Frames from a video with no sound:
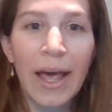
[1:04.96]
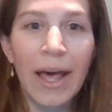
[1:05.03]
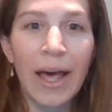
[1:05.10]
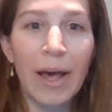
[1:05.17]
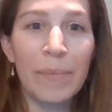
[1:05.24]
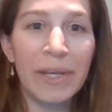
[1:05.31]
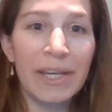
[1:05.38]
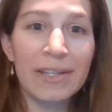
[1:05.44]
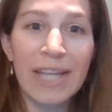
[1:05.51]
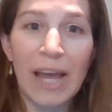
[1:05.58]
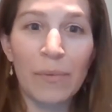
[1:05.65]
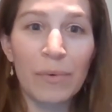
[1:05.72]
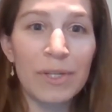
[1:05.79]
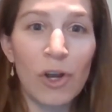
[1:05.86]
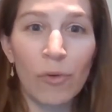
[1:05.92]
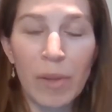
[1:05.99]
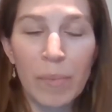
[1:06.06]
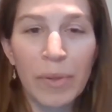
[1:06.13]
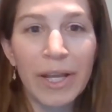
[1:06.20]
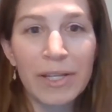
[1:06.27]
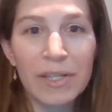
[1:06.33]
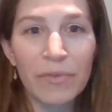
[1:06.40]
uh, because that was the only
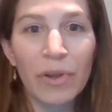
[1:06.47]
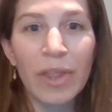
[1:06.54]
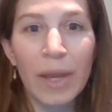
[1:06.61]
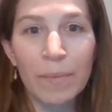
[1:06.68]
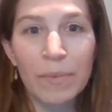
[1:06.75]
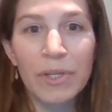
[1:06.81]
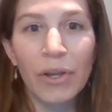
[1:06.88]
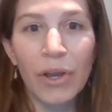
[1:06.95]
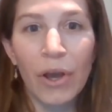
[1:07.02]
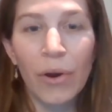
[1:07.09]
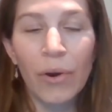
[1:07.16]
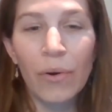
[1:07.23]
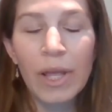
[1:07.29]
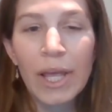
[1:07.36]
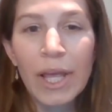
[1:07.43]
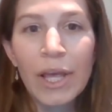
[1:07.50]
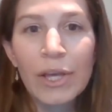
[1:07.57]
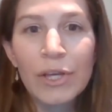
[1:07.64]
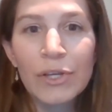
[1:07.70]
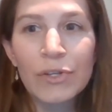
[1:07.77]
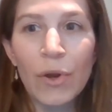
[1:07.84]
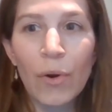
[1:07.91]
place for them to go.
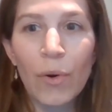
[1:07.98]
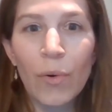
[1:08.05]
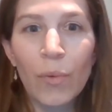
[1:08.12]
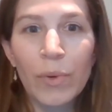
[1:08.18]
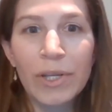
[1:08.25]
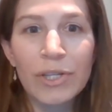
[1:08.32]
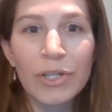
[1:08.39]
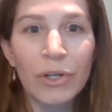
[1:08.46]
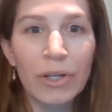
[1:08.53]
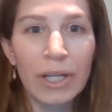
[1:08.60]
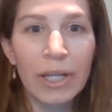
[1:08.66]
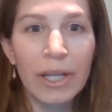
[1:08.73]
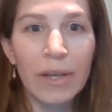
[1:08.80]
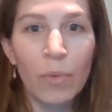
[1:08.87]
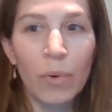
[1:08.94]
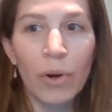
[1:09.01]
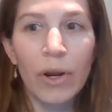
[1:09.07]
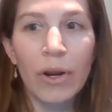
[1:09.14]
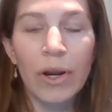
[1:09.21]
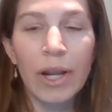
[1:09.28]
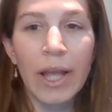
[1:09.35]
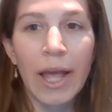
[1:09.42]
So we certainly
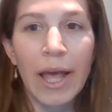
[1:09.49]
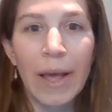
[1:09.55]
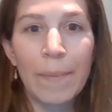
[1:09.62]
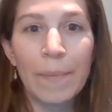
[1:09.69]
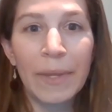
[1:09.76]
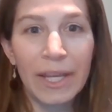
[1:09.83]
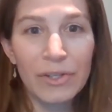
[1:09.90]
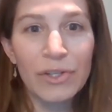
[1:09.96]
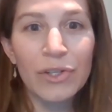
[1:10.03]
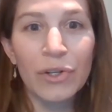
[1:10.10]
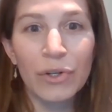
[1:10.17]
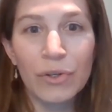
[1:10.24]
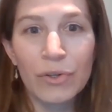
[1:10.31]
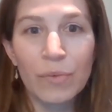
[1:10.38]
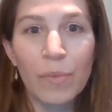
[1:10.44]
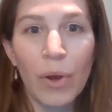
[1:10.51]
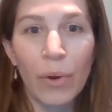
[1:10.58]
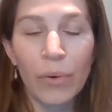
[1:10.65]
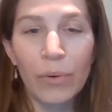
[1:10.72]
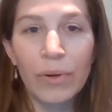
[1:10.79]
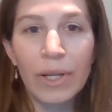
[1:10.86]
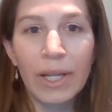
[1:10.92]
were um, in surge
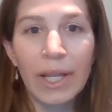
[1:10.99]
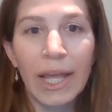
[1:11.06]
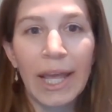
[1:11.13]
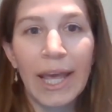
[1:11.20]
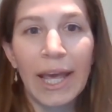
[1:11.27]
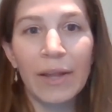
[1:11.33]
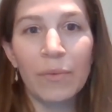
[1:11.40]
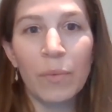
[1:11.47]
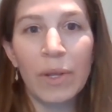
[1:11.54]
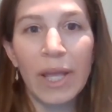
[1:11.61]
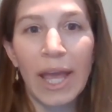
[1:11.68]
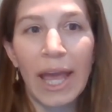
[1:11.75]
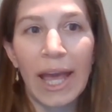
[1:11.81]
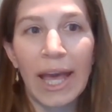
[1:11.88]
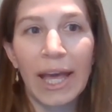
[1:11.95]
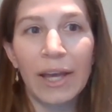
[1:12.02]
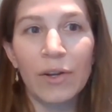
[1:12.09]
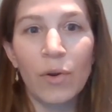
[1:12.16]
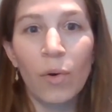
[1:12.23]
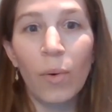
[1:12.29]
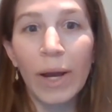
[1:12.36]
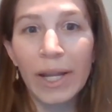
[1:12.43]
mode and we
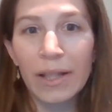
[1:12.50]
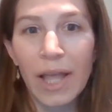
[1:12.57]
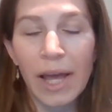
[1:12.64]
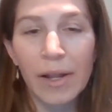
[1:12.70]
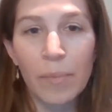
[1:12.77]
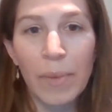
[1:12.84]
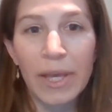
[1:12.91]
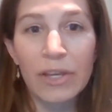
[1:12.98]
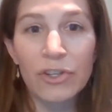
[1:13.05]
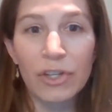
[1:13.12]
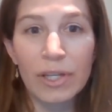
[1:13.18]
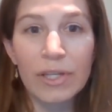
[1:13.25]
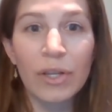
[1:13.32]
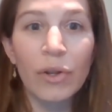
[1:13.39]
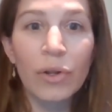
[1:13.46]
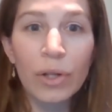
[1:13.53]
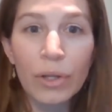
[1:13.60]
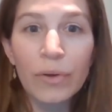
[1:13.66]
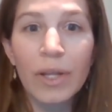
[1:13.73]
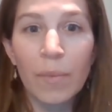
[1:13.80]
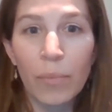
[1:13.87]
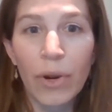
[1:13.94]
had quite a lot of patients,
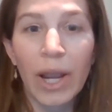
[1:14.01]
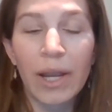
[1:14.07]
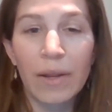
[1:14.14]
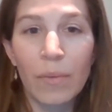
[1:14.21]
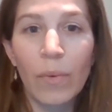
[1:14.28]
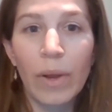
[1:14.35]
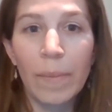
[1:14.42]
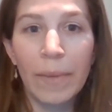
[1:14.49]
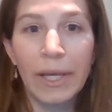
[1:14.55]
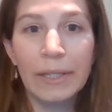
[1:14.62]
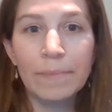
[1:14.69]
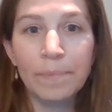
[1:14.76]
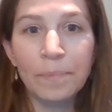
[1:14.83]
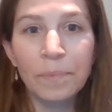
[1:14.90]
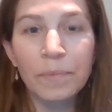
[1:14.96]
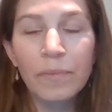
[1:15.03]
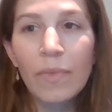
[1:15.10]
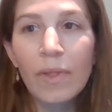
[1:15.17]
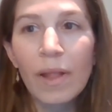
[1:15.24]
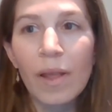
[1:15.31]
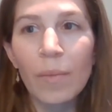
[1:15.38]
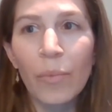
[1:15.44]
including pregnant women,
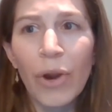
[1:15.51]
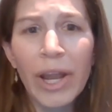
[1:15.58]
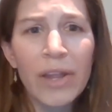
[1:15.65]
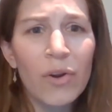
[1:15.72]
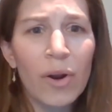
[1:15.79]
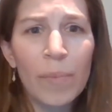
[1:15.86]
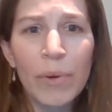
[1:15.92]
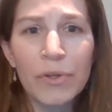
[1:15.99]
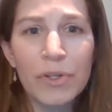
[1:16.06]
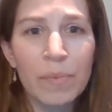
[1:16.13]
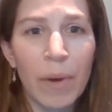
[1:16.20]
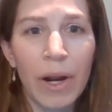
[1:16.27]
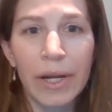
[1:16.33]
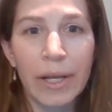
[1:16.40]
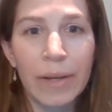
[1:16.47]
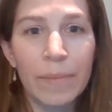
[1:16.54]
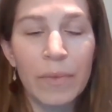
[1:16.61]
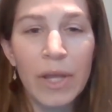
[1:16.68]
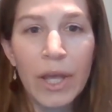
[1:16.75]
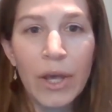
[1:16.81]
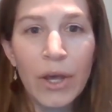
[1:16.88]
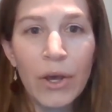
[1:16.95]
pregnant or postpartum,
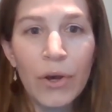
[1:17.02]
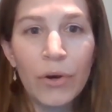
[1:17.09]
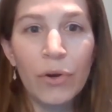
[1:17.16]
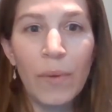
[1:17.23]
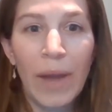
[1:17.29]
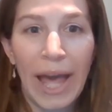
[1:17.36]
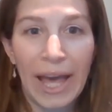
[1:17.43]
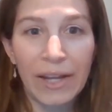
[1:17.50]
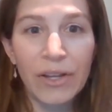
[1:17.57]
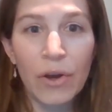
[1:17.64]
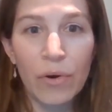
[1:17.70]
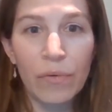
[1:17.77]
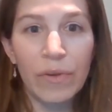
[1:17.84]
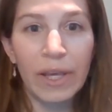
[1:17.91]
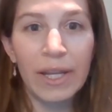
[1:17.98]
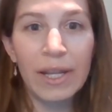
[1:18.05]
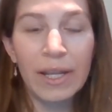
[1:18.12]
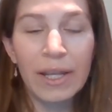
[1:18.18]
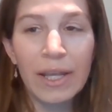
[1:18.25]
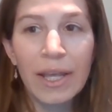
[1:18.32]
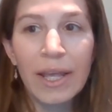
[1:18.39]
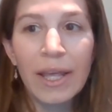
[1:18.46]
who had COVID.